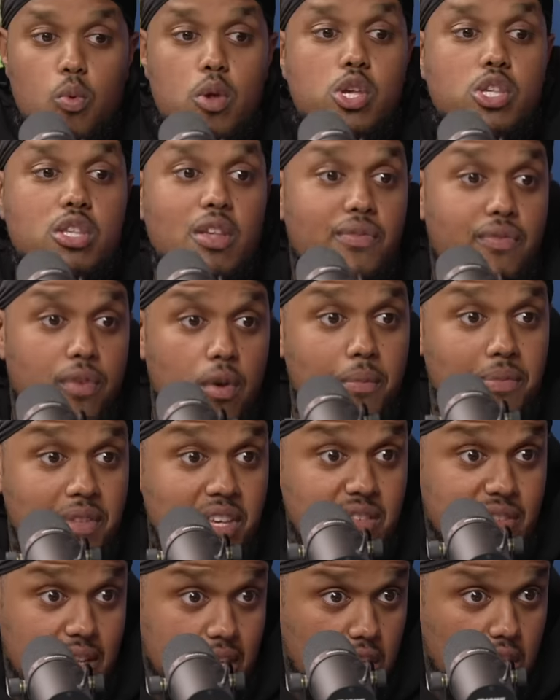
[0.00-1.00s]
We used to film
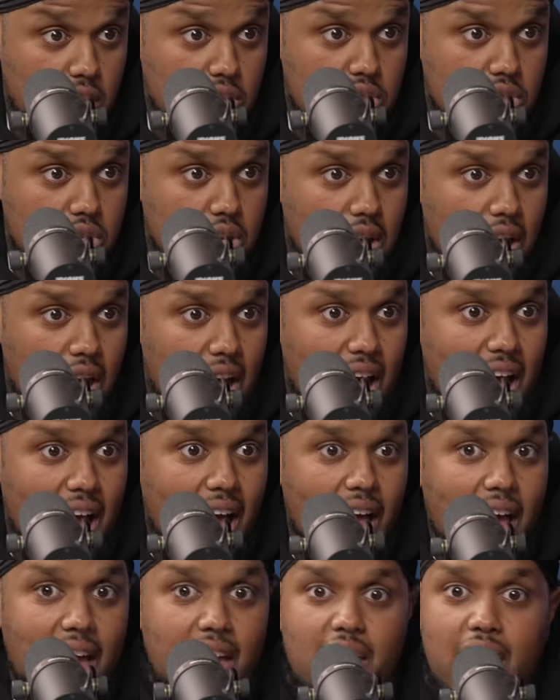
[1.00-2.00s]
these videos
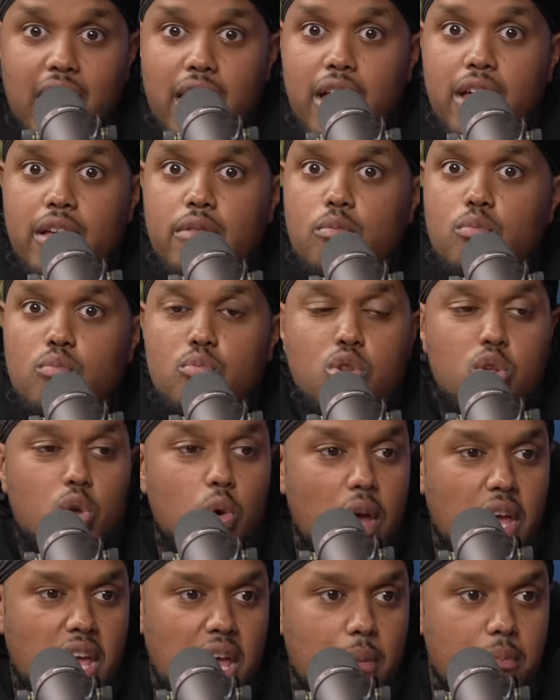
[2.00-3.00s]

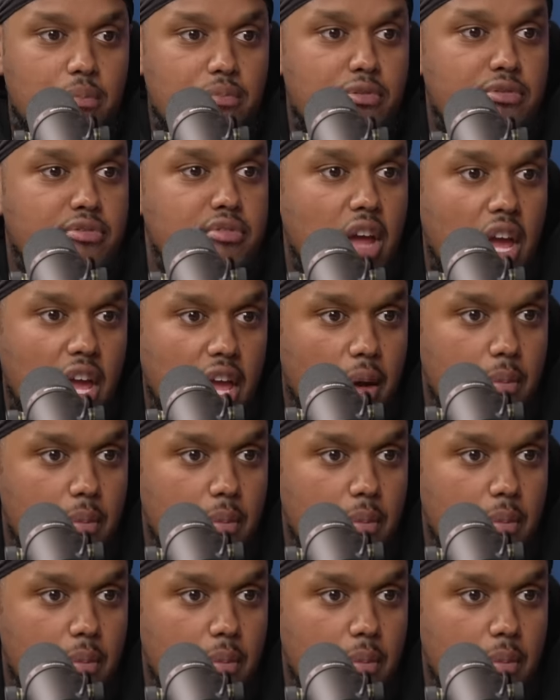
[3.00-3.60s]
2 a.m., 3